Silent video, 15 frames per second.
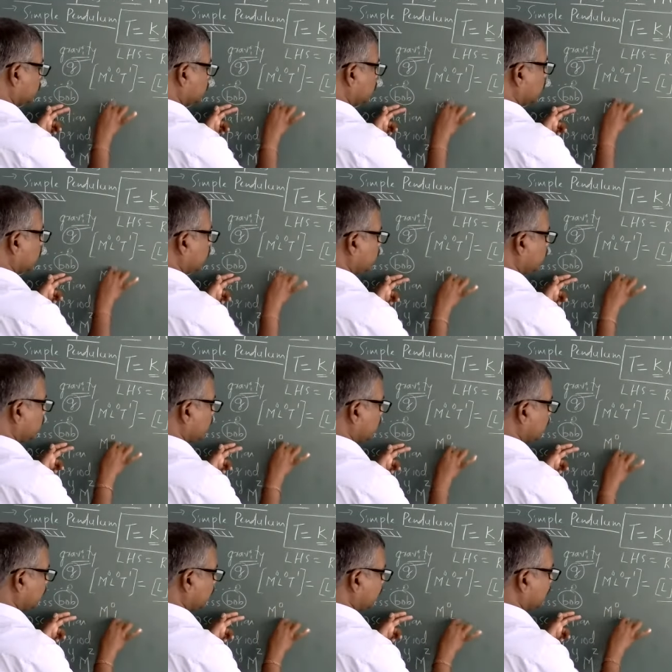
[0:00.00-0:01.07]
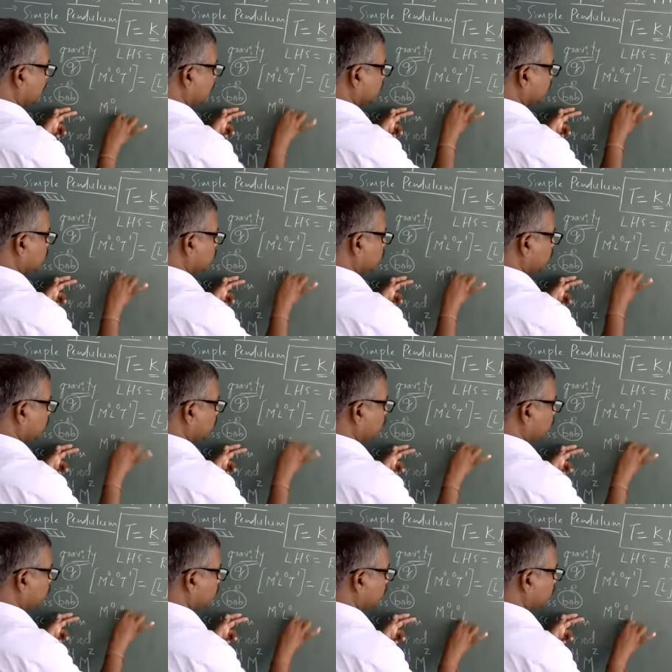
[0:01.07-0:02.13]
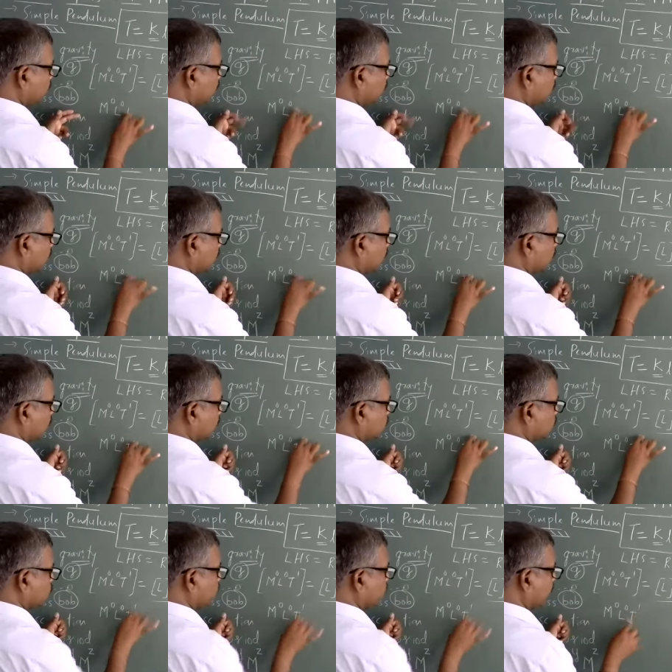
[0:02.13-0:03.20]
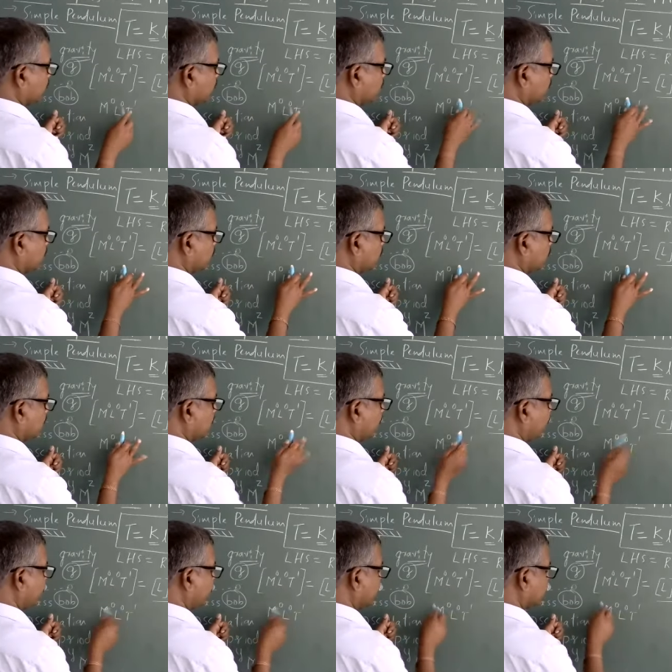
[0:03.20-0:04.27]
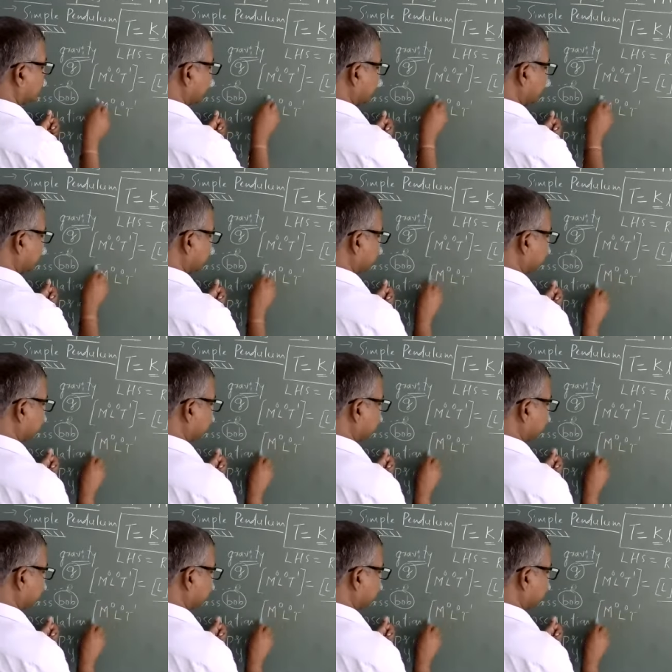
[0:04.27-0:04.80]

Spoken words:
0, L raised to 0, T raised to 1. Left hand side.